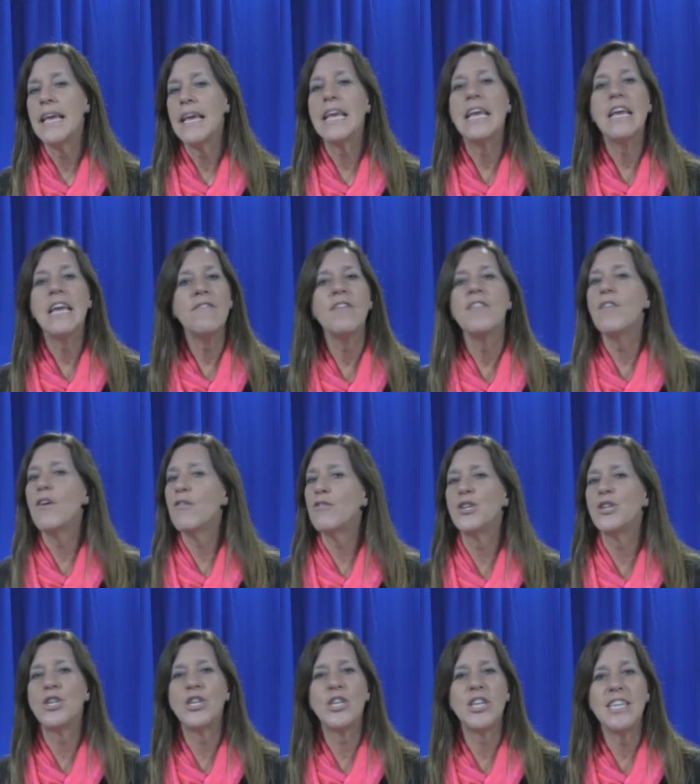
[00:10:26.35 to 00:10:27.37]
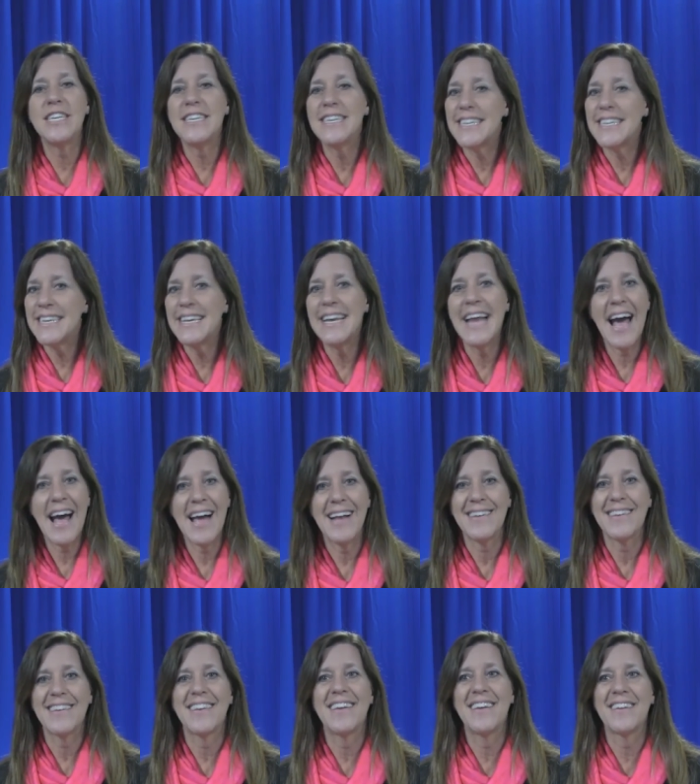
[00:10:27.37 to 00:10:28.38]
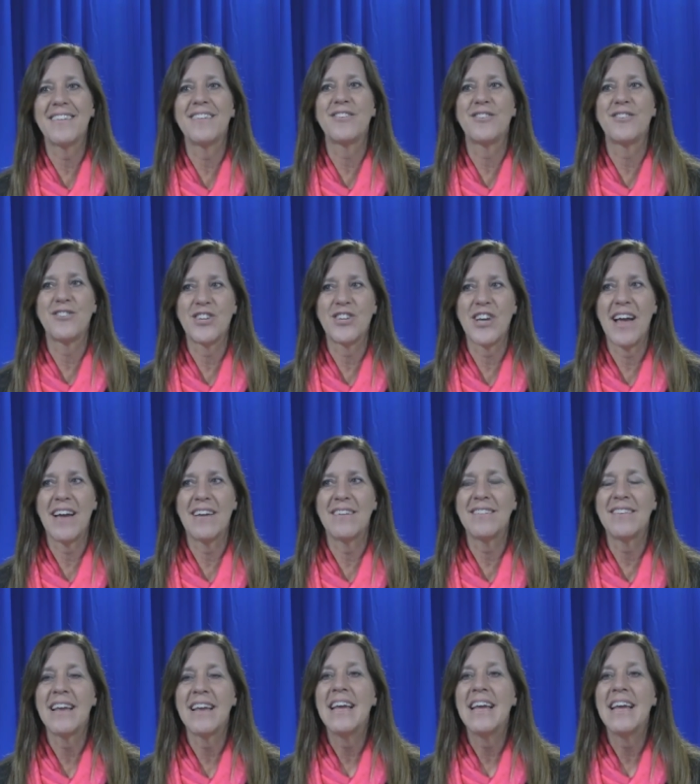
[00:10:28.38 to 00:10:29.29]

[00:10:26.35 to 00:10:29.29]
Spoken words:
even though she did not kill her child.